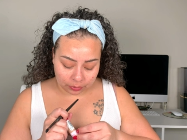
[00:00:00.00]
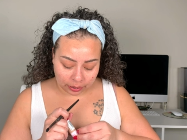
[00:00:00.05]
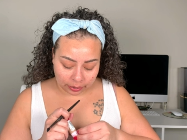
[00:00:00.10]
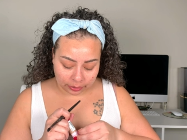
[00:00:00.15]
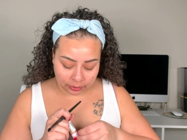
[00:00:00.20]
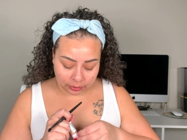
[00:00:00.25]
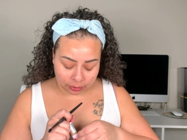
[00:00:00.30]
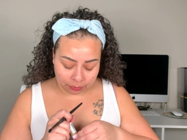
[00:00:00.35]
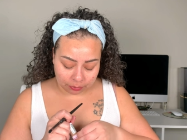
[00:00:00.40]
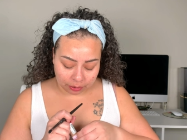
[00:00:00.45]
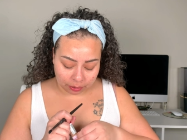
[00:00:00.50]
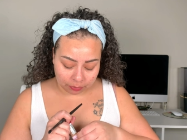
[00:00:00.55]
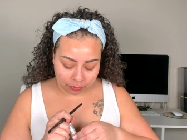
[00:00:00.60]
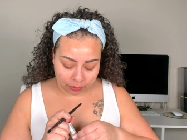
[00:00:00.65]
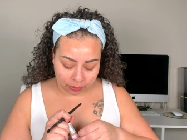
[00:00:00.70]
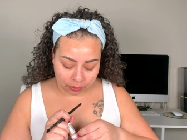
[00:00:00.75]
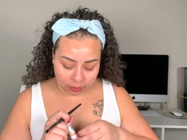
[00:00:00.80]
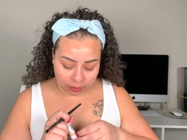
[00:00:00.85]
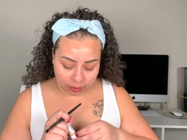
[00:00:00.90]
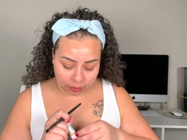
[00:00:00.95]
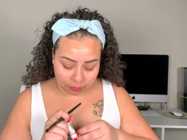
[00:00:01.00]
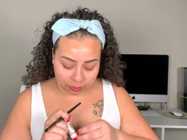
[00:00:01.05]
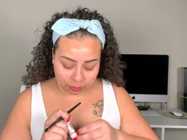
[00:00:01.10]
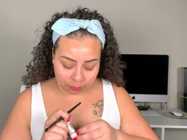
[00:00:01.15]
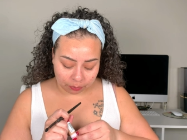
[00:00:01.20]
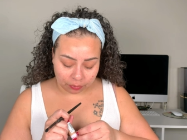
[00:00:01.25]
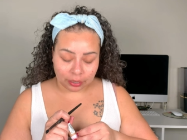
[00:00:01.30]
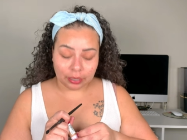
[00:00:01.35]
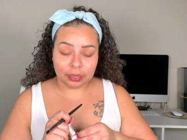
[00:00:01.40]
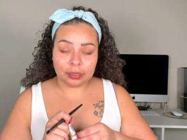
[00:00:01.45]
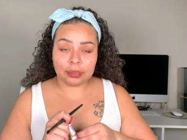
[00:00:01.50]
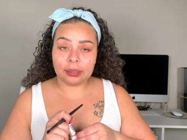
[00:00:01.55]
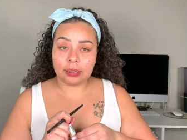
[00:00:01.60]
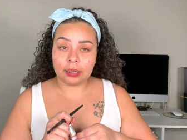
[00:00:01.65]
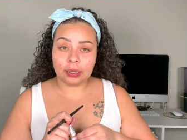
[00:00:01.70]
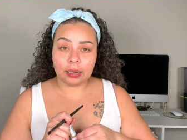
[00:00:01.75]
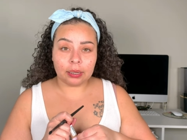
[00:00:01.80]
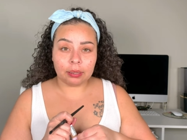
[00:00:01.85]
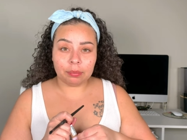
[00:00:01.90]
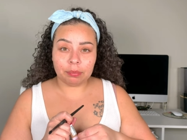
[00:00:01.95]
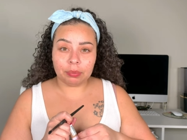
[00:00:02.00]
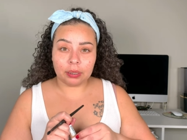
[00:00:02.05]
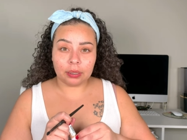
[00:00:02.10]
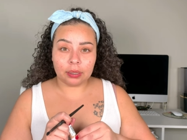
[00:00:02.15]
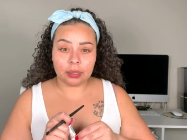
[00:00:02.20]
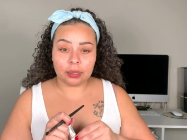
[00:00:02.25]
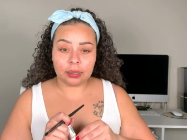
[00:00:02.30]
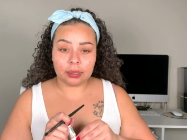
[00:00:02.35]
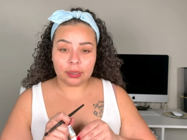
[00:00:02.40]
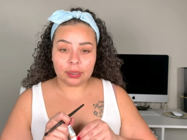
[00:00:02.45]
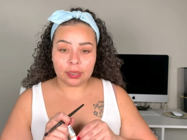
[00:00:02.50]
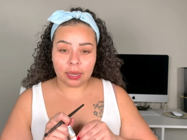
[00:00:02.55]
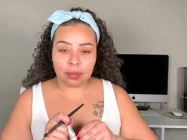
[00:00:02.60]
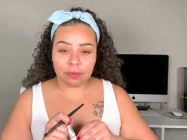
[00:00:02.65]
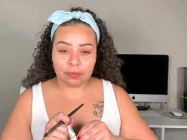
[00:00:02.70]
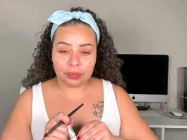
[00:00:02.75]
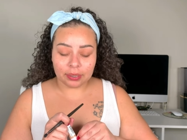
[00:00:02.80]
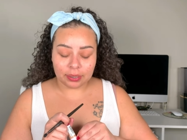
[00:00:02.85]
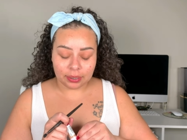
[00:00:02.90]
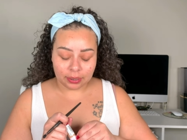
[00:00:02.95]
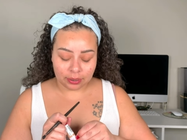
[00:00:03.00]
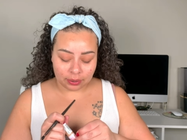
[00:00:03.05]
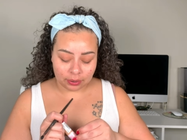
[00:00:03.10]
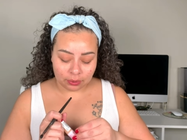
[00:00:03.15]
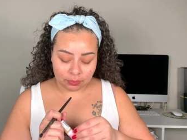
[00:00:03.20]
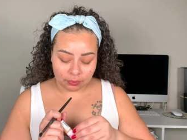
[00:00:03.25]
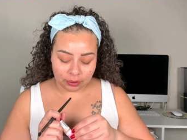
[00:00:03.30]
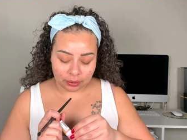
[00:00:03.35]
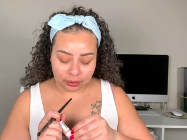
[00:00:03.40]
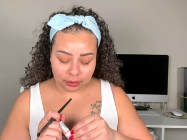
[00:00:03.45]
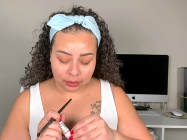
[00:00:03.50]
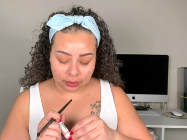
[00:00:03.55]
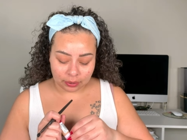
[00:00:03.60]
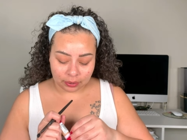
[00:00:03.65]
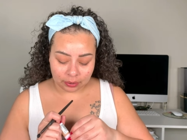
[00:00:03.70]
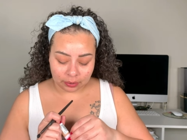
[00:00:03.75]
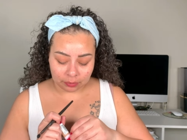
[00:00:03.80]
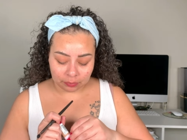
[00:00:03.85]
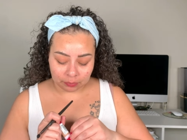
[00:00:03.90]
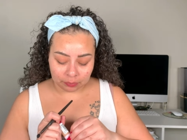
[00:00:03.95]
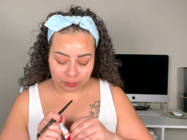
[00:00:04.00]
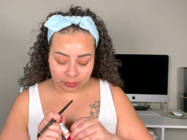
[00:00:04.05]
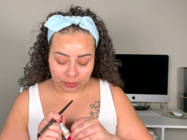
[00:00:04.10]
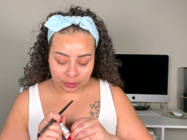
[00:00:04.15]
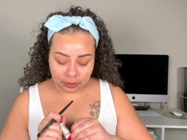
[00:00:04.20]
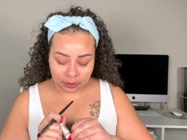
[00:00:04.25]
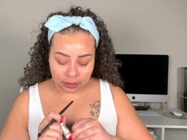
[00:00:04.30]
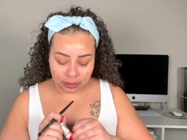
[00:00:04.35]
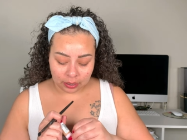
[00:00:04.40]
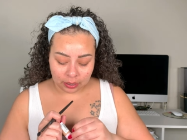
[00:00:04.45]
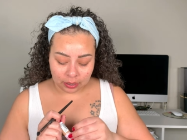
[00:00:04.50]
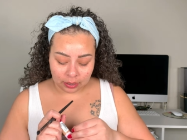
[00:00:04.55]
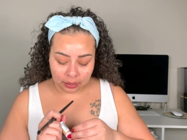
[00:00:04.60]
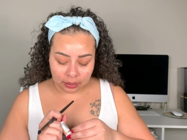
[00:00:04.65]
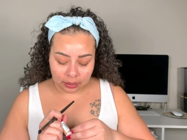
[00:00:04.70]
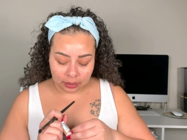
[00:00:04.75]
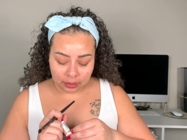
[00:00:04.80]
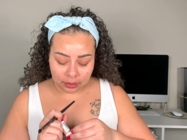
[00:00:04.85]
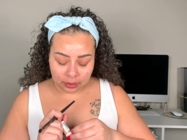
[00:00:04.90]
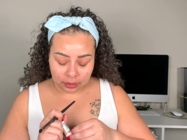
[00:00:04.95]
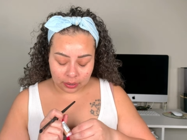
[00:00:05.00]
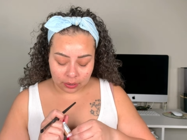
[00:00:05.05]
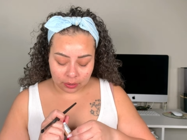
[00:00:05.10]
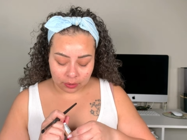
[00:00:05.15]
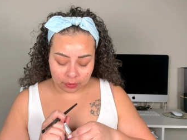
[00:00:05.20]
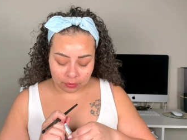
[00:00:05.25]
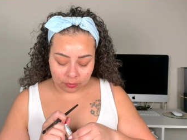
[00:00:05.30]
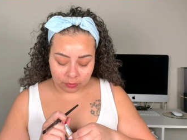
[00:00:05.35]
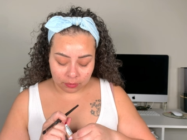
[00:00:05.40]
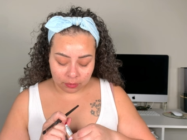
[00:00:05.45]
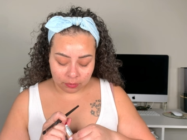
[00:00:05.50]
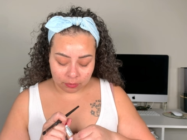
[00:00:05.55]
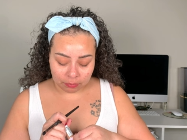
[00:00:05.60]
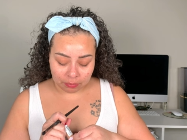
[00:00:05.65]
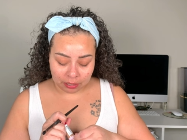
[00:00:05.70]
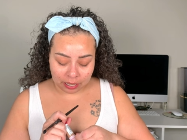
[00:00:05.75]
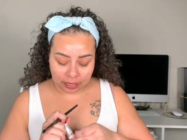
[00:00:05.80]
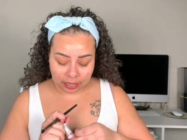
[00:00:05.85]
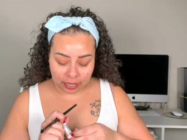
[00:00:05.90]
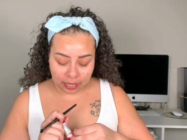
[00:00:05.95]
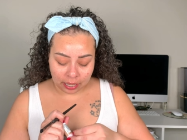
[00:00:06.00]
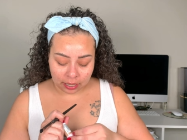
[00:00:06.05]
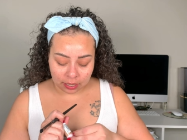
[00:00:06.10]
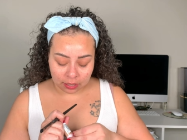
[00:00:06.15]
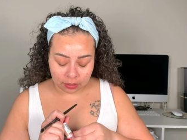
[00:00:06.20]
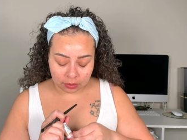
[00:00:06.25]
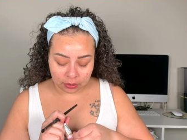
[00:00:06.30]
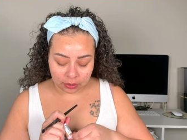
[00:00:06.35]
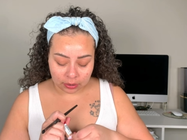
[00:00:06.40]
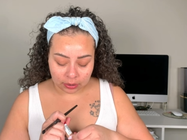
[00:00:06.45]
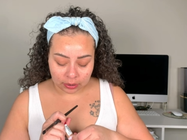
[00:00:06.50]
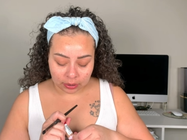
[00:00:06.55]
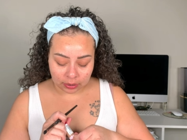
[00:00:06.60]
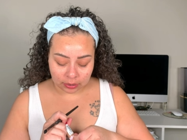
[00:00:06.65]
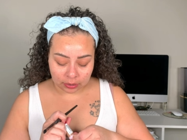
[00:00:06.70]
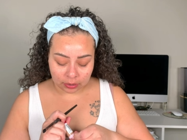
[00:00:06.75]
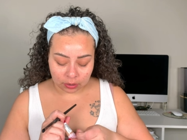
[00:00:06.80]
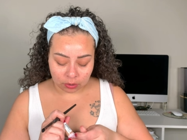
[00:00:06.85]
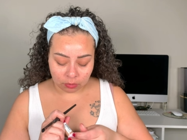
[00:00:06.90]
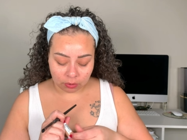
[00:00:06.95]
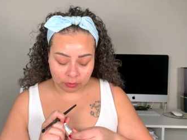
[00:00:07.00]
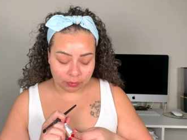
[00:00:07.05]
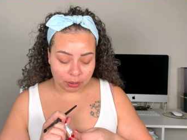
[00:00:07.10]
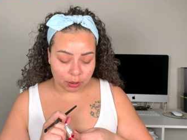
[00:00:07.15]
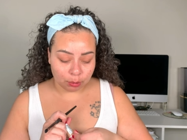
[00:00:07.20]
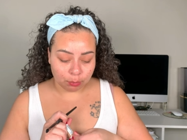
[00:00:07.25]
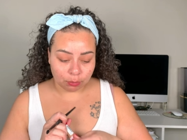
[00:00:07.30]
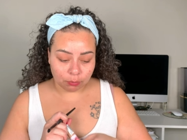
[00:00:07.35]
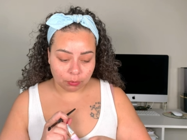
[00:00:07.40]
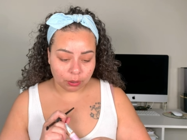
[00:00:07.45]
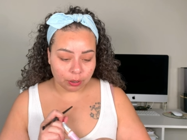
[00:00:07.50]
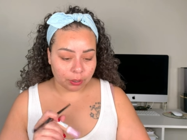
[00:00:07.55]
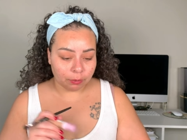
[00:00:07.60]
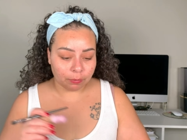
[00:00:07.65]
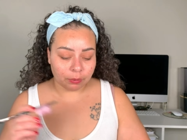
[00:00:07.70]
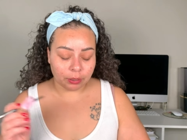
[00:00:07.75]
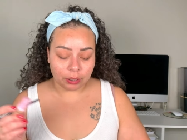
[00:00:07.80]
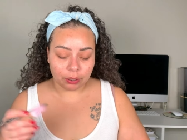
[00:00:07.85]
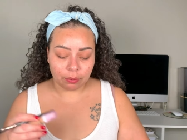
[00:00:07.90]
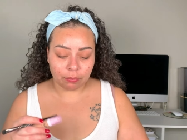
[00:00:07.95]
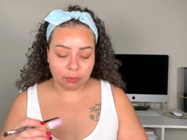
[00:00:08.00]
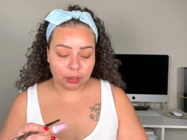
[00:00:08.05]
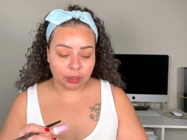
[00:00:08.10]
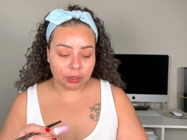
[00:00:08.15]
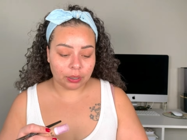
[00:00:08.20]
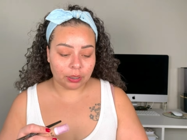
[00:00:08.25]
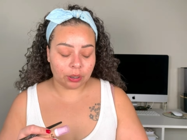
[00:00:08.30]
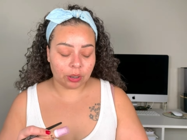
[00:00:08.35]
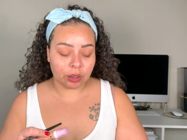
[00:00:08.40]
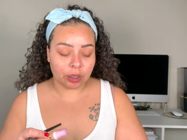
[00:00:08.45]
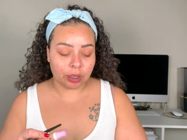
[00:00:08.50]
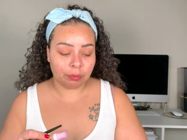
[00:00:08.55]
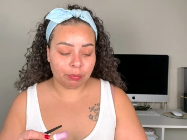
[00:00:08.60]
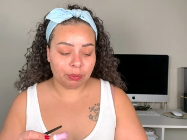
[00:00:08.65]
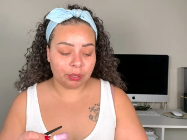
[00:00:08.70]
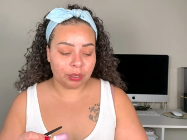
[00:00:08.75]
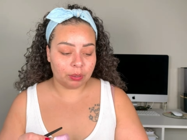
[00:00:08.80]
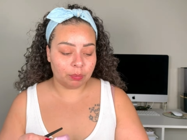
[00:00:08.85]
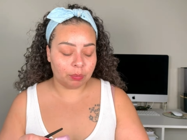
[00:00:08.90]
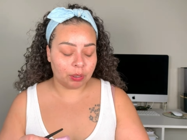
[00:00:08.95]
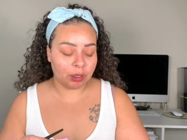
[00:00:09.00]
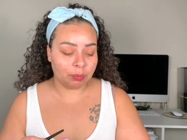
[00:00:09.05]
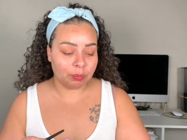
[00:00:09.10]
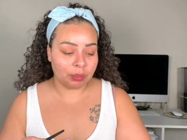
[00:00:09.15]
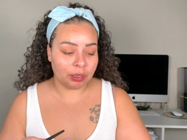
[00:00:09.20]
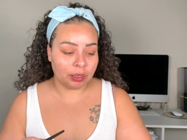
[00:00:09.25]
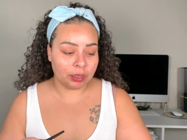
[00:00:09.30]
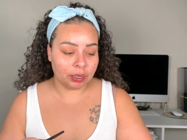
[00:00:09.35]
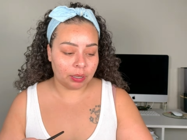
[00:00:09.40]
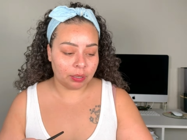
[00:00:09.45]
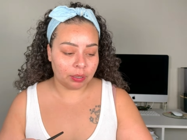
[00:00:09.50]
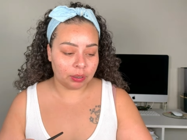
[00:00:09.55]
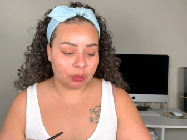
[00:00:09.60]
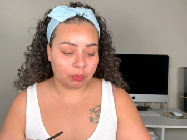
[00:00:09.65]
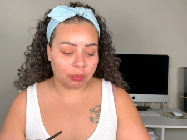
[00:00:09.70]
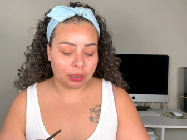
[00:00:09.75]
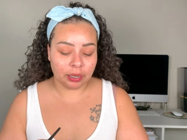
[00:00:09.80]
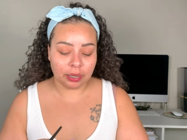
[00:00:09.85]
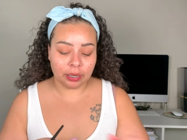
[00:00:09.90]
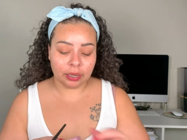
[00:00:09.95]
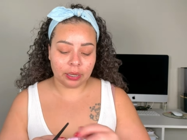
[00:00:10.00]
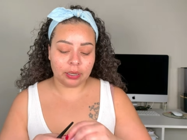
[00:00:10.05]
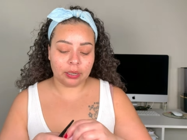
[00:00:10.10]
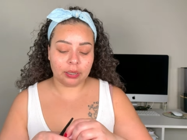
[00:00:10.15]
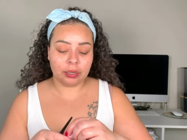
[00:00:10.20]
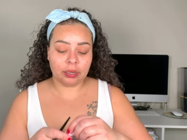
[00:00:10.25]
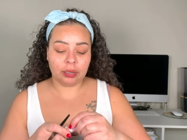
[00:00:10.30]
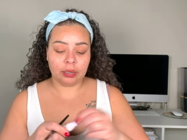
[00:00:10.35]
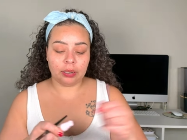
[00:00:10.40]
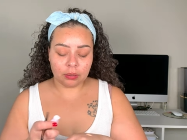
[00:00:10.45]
nice to be able to go out with Brian tonight because ever since we, um, you know, we're buying a house and so we've just been working, working, working, trying to put as much money down as we can.